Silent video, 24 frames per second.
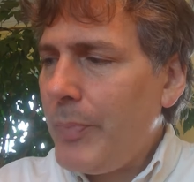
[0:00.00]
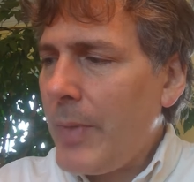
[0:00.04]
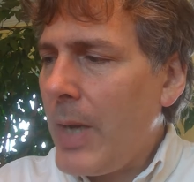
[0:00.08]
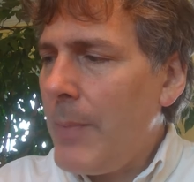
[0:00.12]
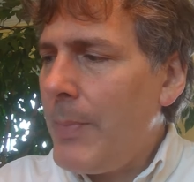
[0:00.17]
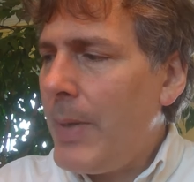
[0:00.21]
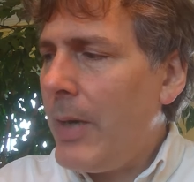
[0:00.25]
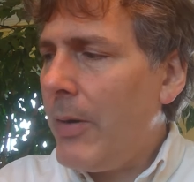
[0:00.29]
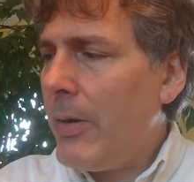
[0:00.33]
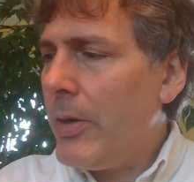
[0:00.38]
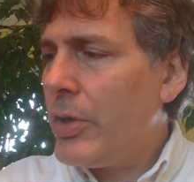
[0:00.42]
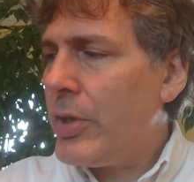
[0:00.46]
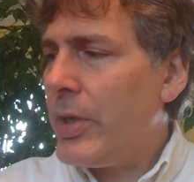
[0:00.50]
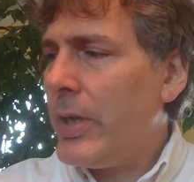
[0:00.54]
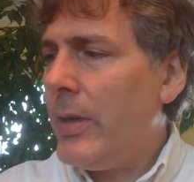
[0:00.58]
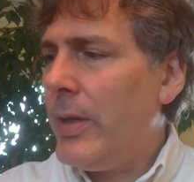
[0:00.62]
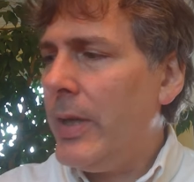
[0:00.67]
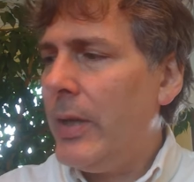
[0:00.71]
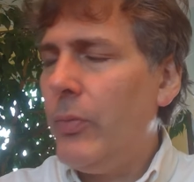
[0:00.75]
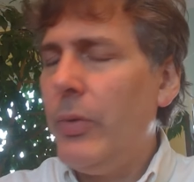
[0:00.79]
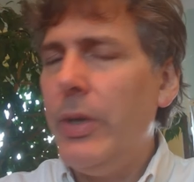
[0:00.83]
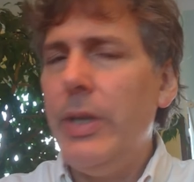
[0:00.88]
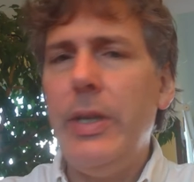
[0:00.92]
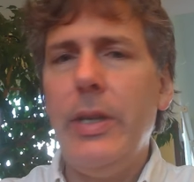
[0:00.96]
PowerShell
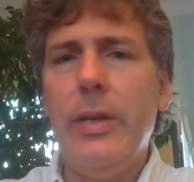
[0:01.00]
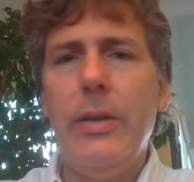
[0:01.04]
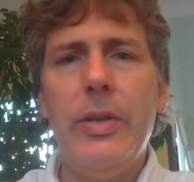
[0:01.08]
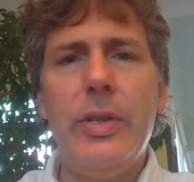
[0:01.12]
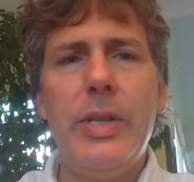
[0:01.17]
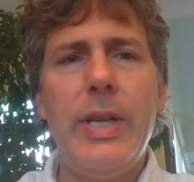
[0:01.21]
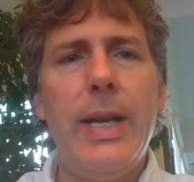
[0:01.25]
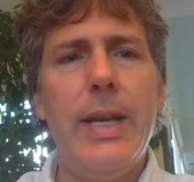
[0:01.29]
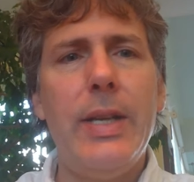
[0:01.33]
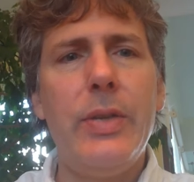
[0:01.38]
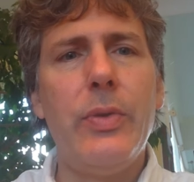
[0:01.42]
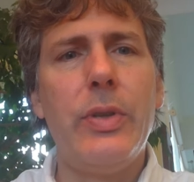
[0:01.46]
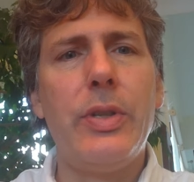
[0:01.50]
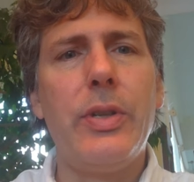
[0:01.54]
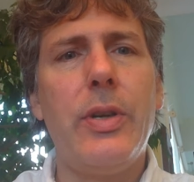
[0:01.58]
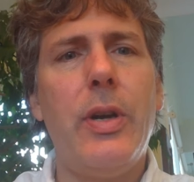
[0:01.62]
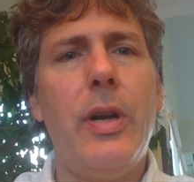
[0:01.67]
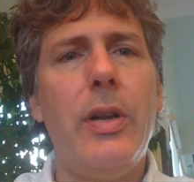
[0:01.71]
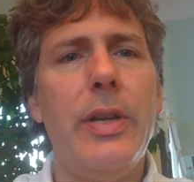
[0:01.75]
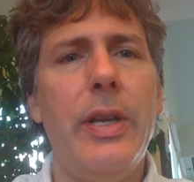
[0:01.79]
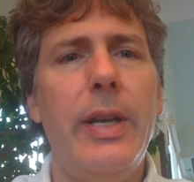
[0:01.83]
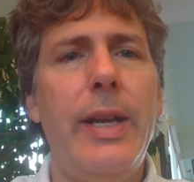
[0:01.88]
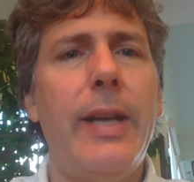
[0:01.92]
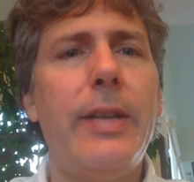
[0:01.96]
in Windows has what's
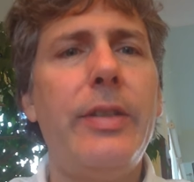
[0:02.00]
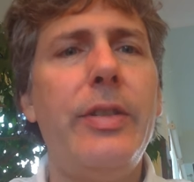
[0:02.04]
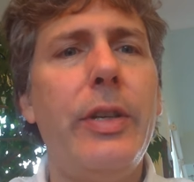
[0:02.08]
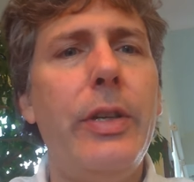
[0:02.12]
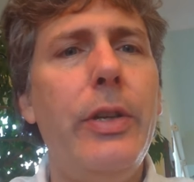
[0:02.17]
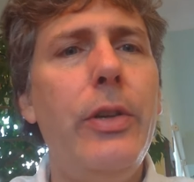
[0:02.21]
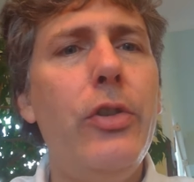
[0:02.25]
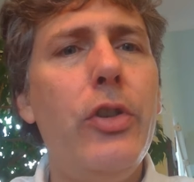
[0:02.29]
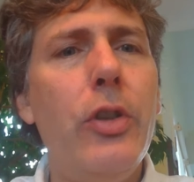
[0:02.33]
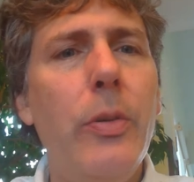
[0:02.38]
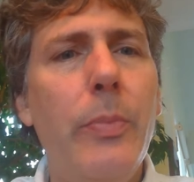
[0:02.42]
called an execution